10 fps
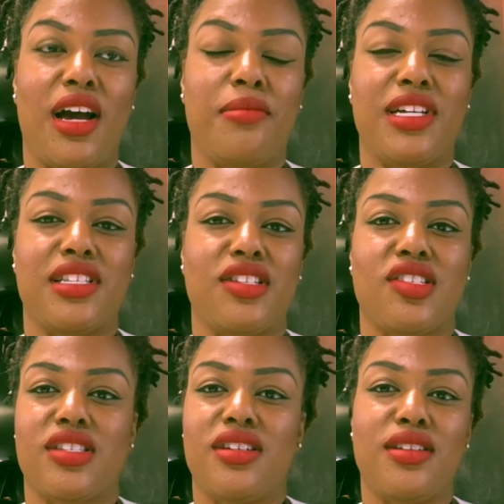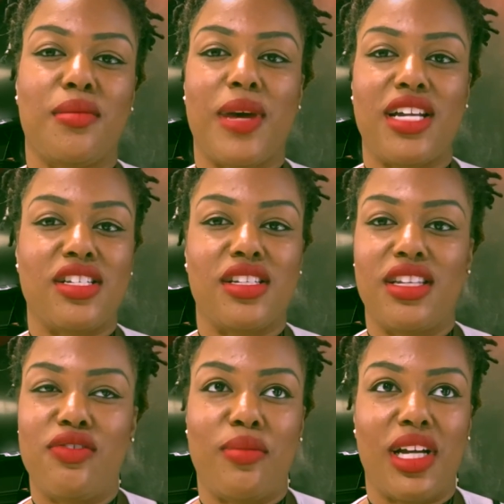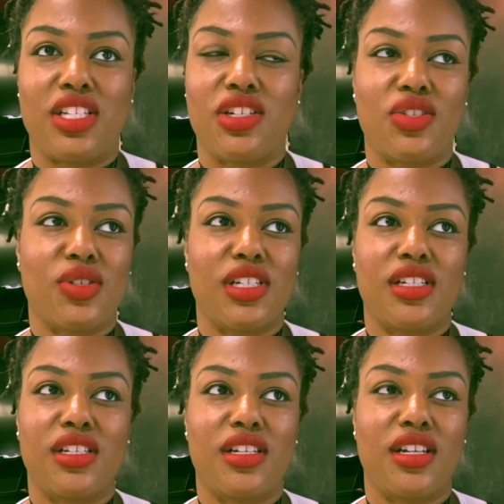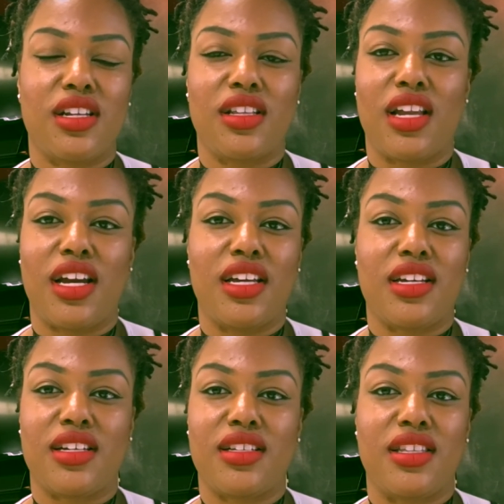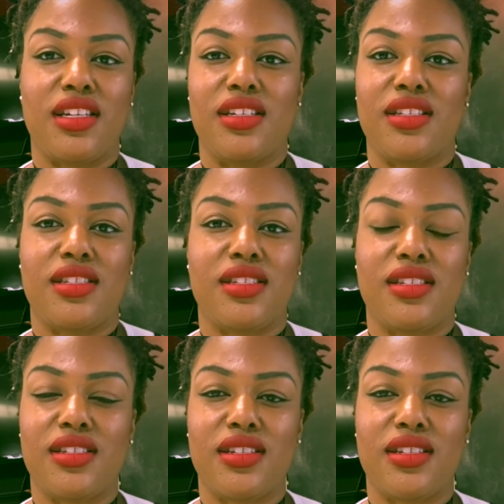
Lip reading: because I just couldn't imagine leaving my children like this.